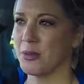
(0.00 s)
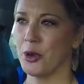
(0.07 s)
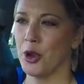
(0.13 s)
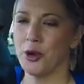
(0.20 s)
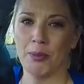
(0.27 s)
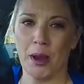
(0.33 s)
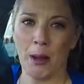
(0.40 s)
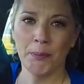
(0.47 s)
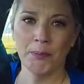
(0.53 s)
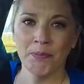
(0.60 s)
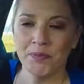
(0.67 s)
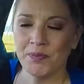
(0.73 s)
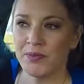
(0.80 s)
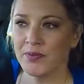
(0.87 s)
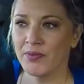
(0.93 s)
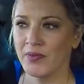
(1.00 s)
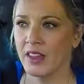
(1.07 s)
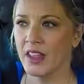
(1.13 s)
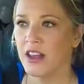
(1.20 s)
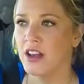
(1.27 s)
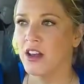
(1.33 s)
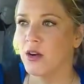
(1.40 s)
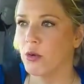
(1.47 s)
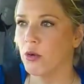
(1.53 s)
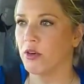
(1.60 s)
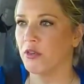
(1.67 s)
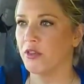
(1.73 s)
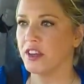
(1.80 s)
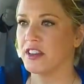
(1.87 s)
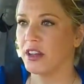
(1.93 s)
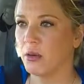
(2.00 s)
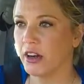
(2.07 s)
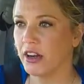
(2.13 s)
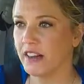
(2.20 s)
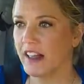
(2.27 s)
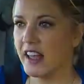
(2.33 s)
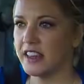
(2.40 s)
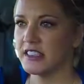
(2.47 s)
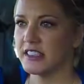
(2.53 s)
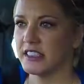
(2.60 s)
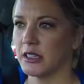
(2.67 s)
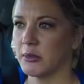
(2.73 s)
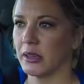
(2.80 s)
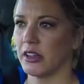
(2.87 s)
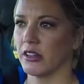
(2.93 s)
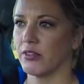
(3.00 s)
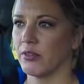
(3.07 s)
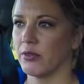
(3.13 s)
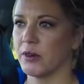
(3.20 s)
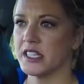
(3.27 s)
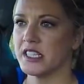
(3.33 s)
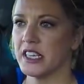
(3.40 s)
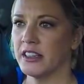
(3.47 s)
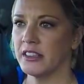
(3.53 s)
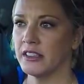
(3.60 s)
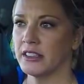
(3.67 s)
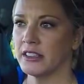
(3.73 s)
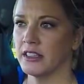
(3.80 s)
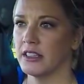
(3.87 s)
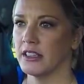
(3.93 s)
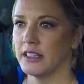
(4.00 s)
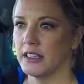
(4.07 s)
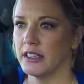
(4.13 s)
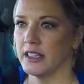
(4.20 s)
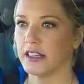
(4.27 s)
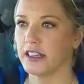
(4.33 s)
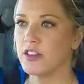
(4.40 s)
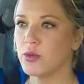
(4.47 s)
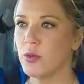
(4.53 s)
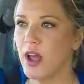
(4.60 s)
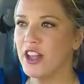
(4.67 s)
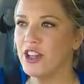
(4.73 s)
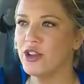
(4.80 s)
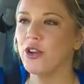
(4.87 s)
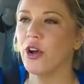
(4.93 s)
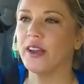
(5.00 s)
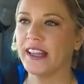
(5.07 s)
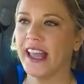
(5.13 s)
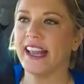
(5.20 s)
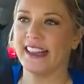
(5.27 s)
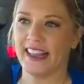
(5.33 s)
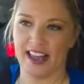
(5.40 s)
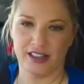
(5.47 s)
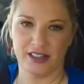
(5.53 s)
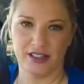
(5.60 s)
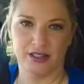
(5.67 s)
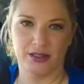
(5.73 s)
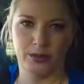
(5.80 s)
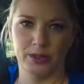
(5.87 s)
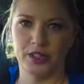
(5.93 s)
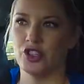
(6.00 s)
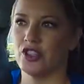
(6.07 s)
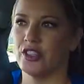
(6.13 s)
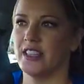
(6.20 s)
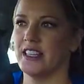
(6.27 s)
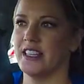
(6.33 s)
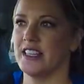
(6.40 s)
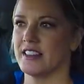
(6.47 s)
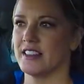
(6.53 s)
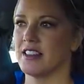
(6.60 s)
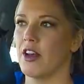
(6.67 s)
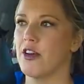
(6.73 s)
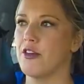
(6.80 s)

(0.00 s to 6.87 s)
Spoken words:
a burnt bum or a freezing one at that in the middle of winter. And this way you don't get that, which is